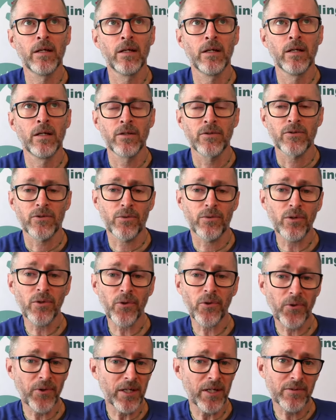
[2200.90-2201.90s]
So all the
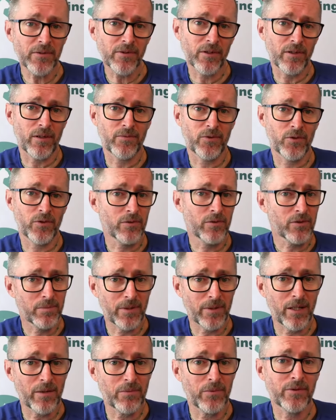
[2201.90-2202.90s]
things that I've talked
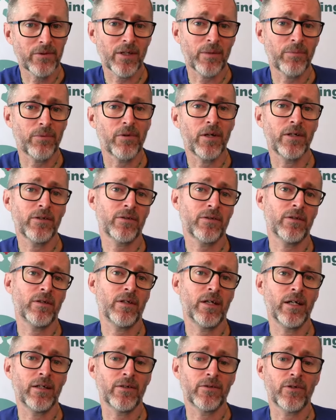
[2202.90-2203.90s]
about with separation
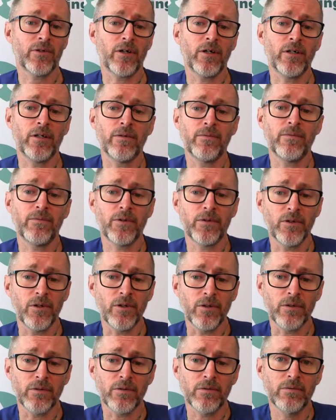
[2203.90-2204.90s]
anxiety for the
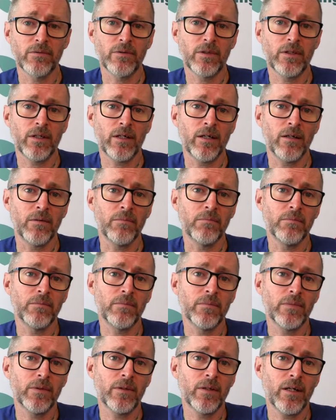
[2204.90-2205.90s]
dog
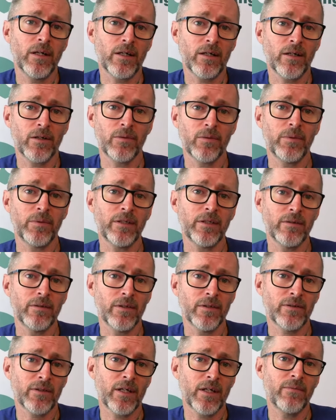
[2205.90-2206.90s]
are going to be the
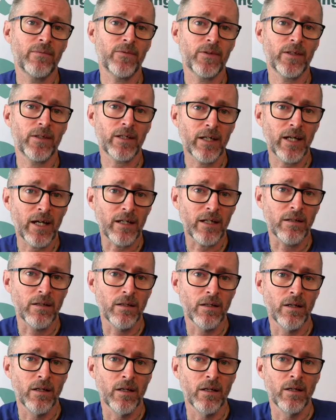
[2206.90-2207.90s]
same for the cat.
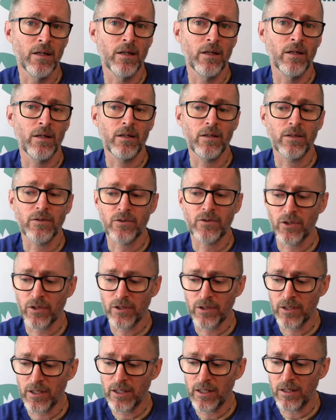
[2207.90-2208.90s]

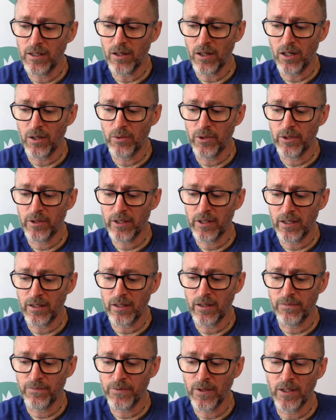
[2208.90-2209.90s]
Certainly, I would get a
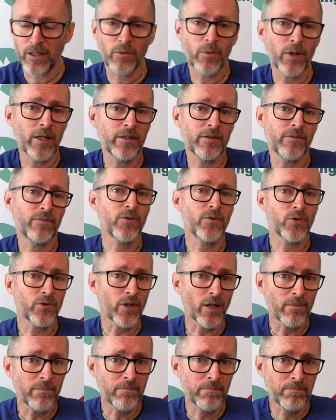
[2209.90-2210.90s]
Feelyweigh
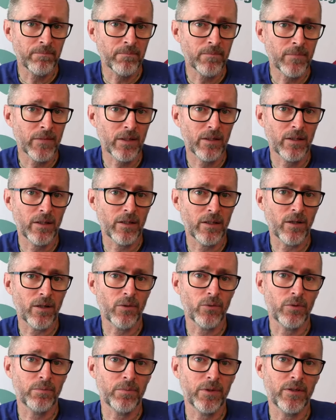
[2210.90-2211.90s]
diffuser and I
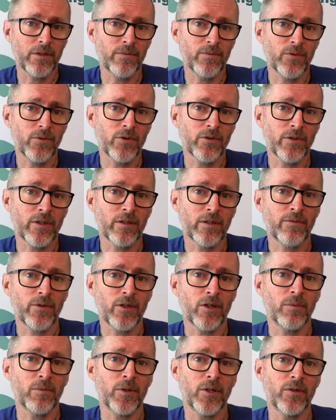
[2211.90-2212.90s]
would be diffusing the
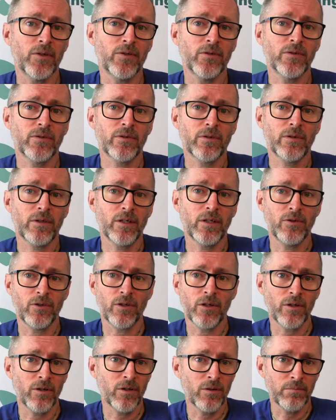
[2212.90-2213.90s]
pheromones in your
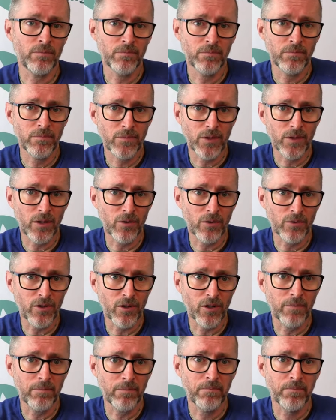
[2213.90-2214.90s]
home the whole time.